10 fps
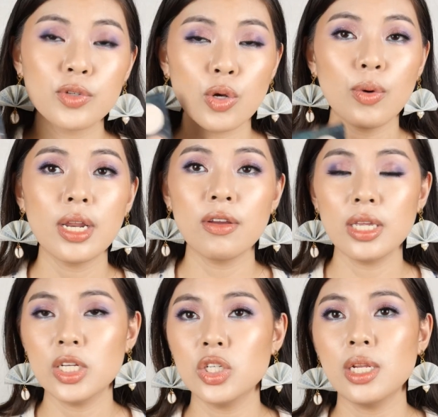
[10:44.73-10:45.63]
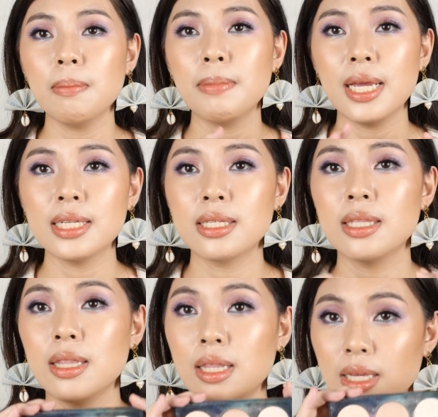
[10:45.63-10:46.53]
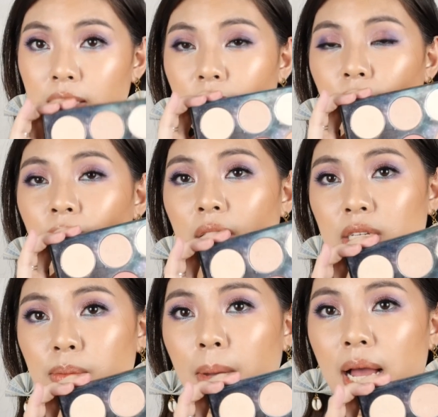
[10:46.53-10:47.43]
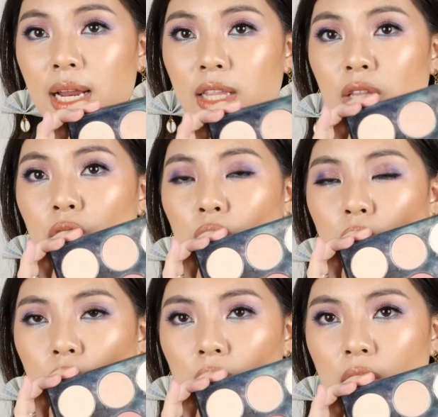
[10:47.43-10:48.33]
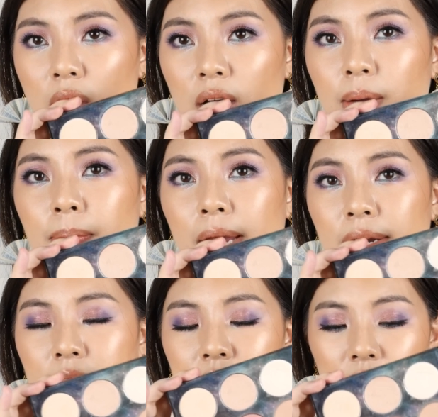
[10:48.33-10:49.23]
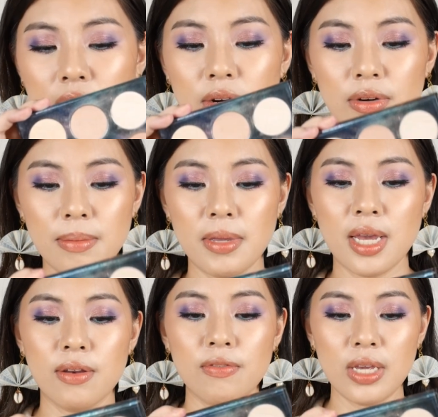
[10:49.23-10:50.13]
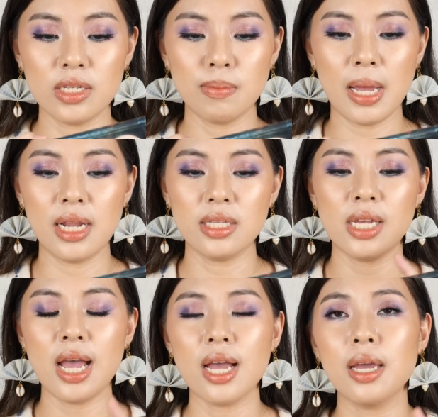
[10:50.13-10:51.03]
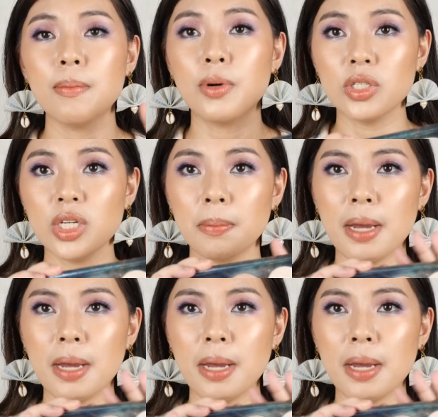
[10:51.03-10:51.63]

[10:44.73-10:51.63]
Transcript: So when I initially placed this face palette, yung Lorac Pirates in the Caribbean face palette sa aking project